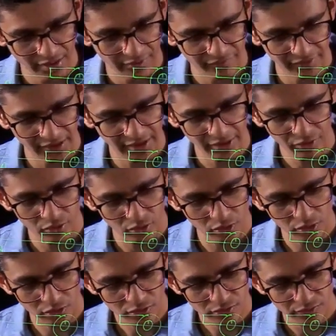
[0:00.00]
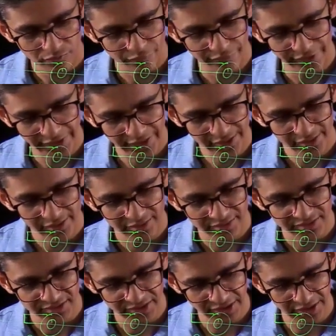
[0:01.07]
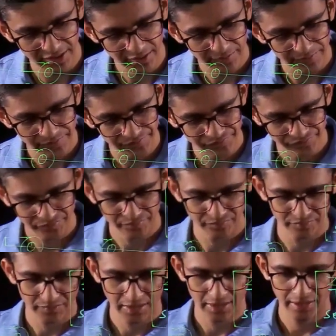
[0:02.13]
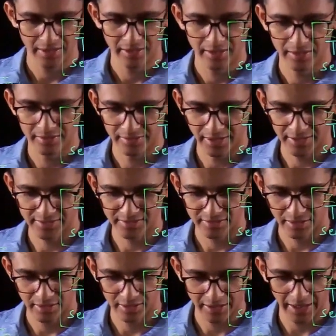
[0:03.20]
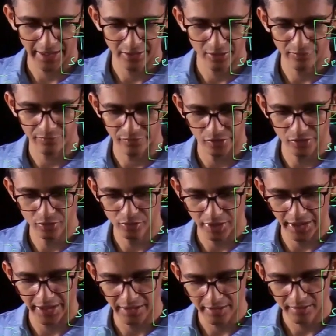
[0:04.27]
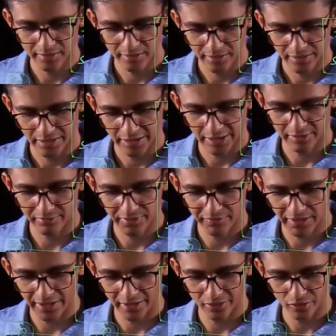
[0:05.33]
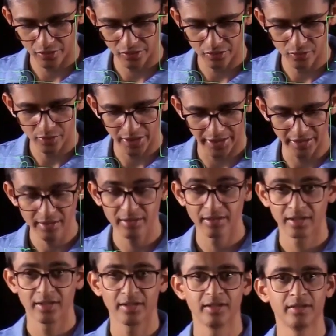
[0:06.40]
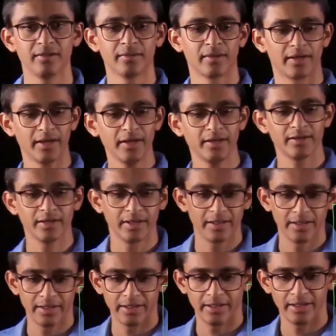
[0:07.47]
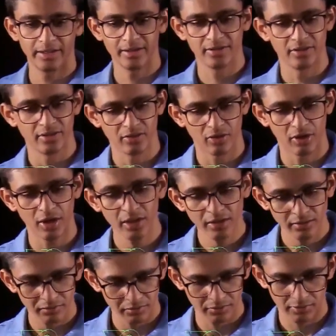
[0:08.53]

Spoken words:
we'll have rho Vc, that's a kind of UA, equivalent to UA, right? Or